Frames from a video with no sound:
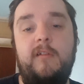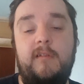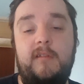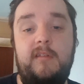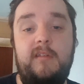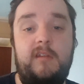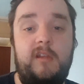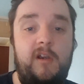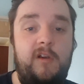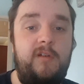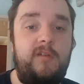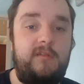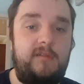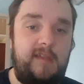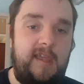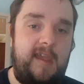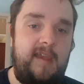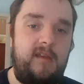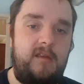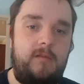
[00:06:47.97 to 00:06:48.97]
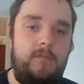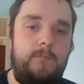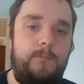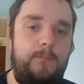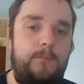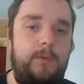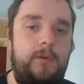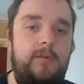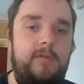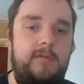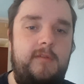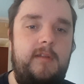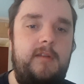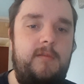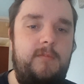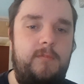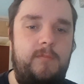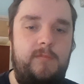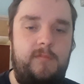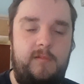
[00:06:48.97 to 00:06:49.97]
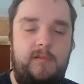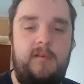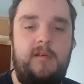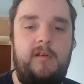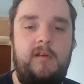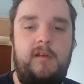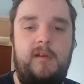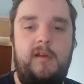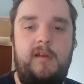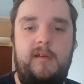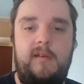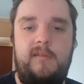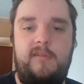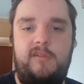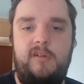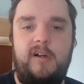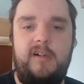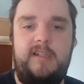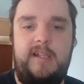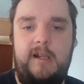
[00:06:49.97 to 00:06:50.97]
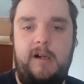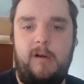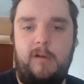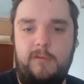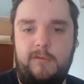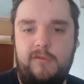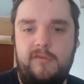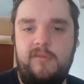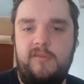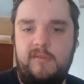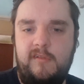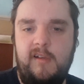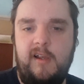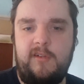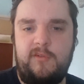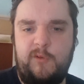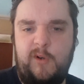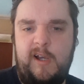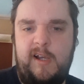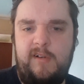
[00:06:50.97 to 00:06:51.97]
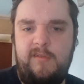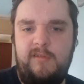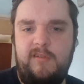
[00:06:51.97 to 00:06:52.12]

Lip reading: those get boosted shiny odds as well.